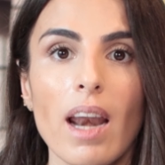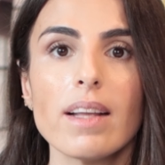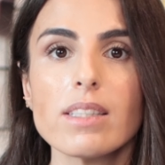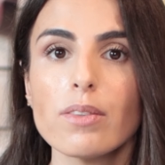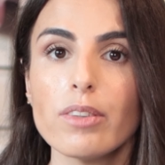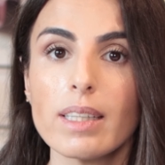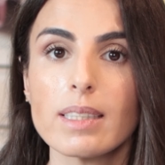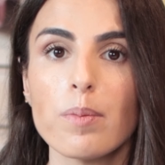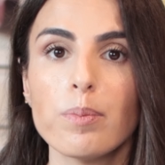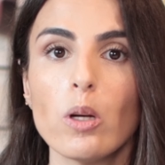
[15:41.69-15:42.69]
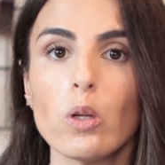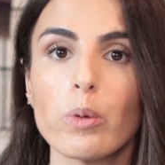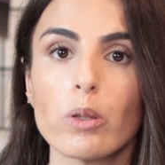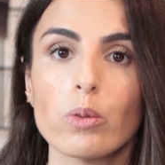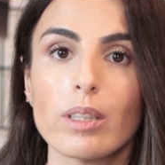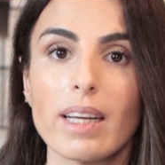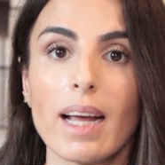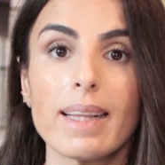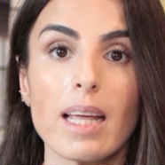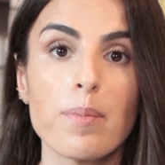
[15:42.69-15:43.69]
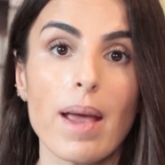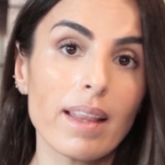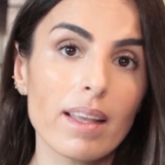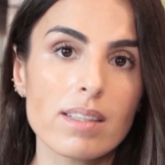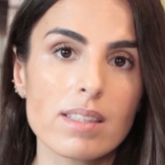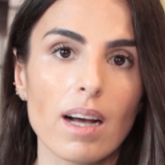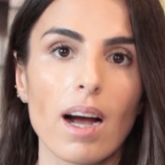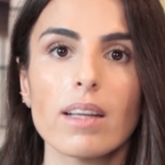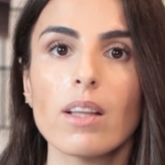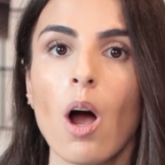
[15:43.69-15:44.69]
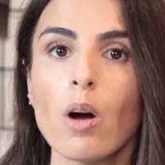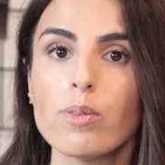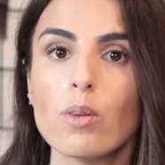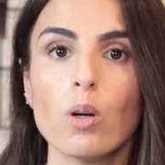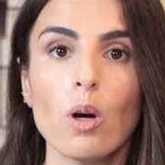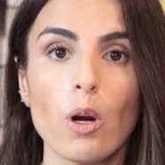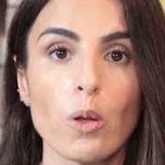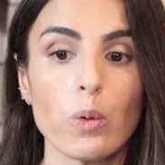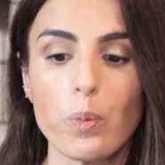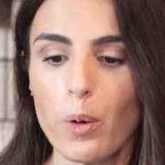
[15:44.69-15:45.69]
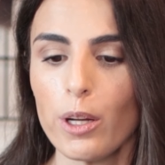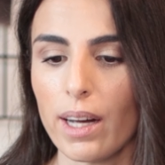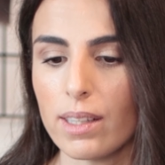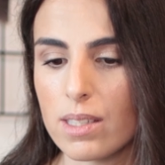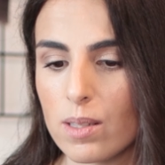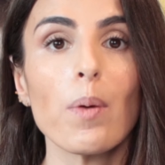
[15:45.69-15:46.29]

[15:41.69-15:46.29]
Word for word: Let's say for example you want to create a maintenance guide for your products.